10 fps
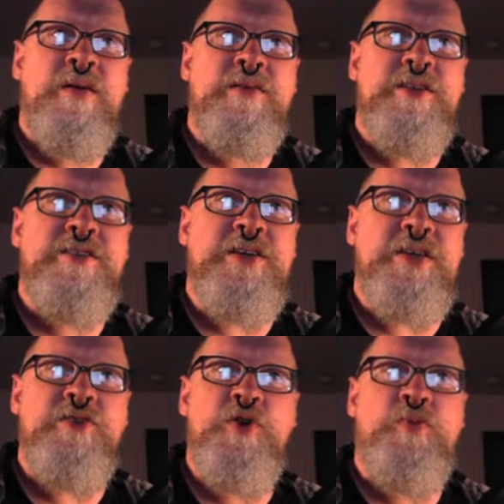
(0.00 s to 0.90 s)
let's see.
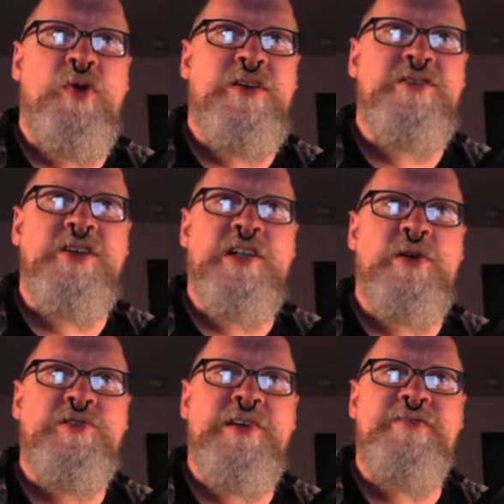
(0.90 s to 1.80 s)
Due process
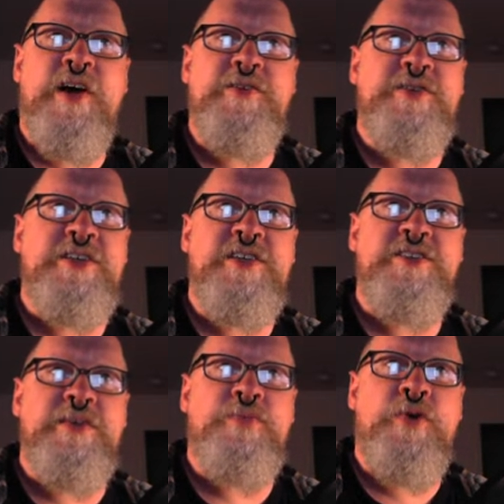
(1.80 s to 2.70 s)
closely follows
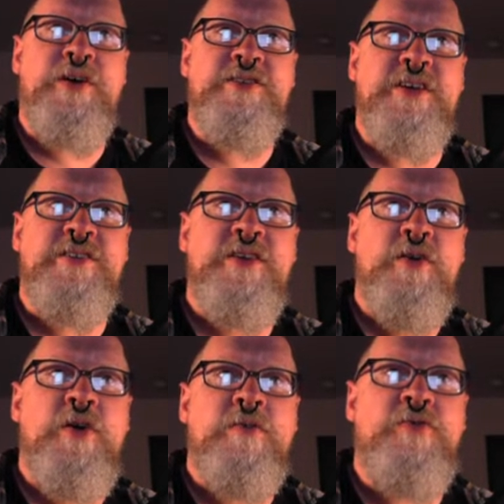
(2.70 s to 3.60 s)
existing process
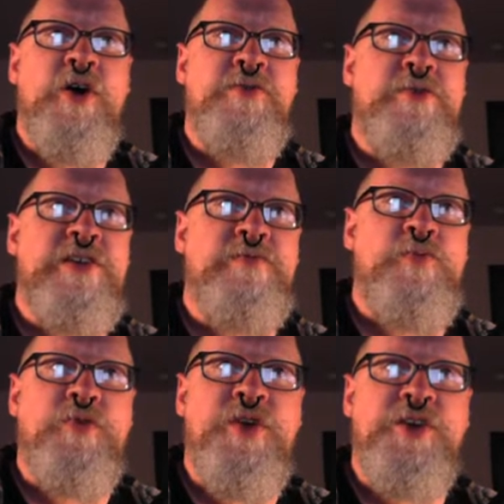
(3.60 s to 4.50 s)
for other civil
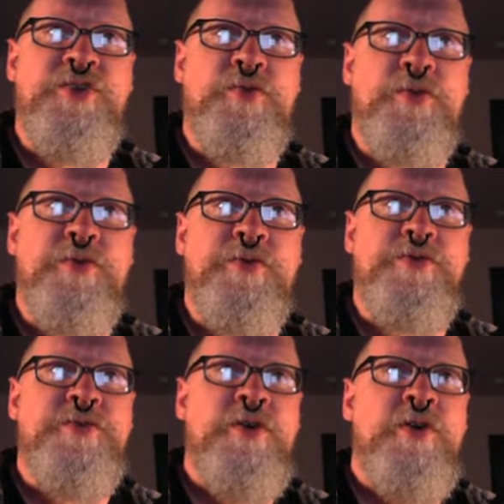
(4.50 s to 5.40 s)
protection
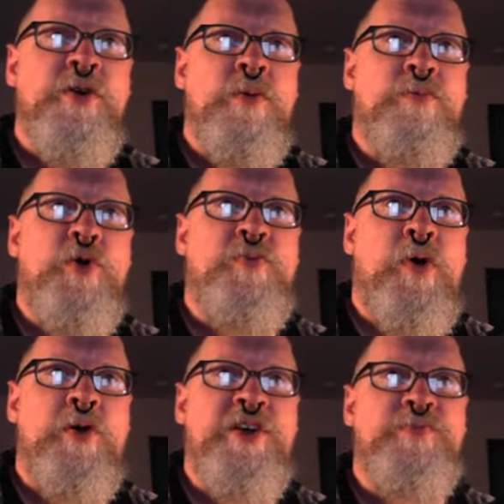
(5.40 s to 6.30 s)
orders. Both
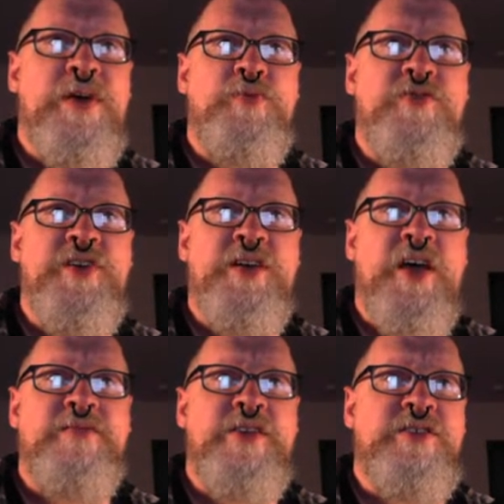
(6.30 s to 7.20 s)
parties may present
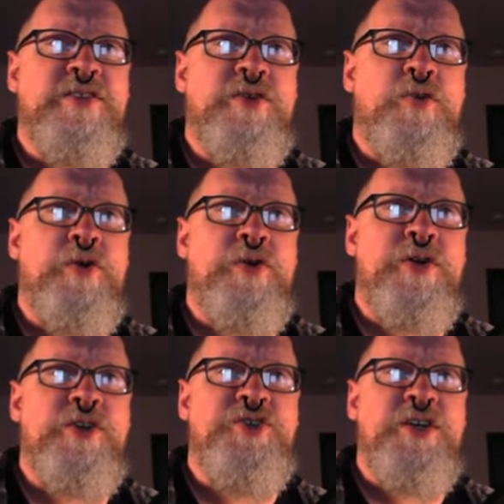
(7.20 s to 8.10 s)
evidence in
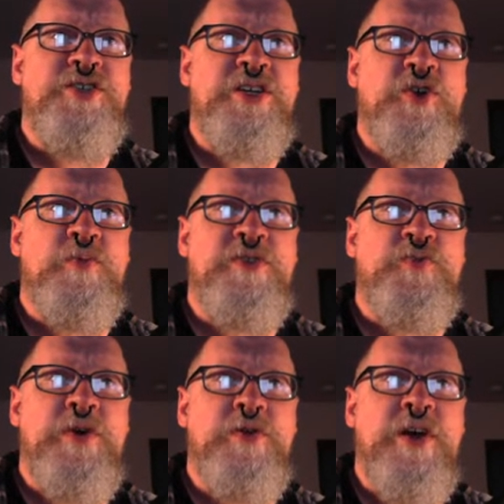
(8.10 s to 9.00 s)
court. A judge determines
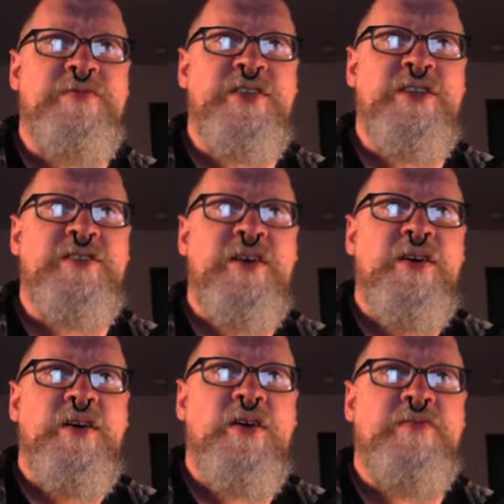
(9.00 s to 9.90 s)
whether evidence
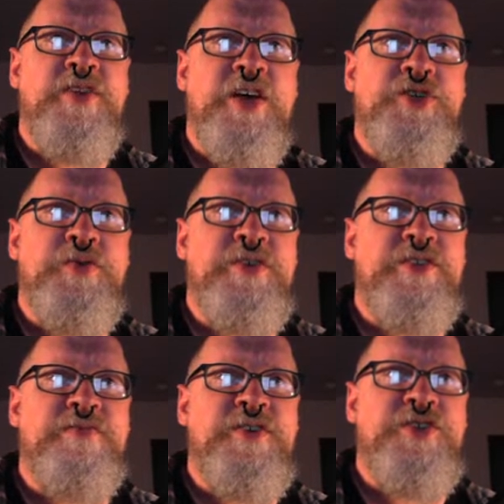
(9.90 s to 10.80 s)
of danger is
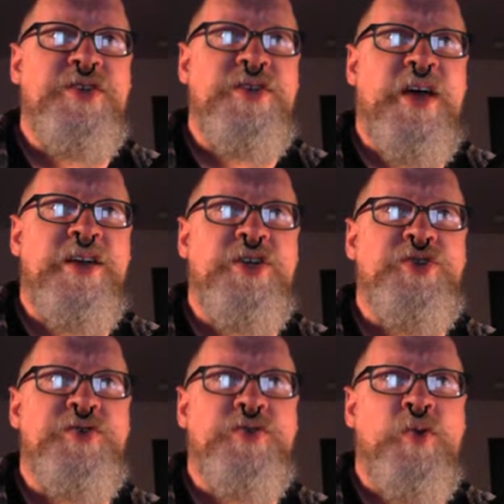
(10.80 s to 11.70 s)
sufficient and
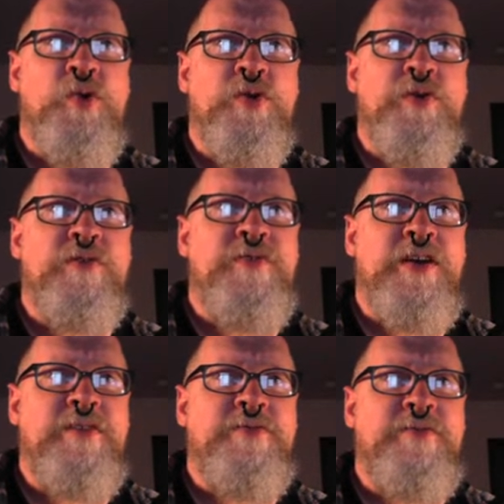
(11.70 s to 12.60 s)
issues an order
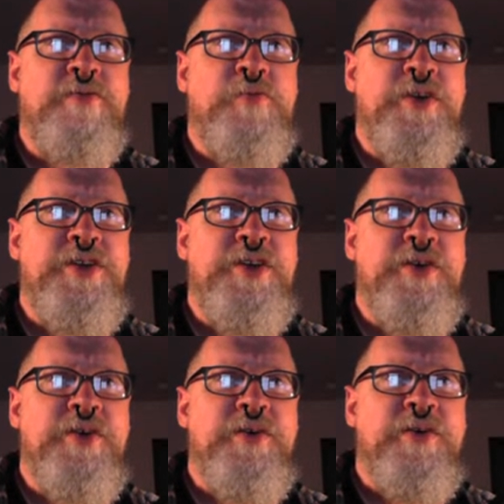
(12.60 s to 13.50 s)
effective for one year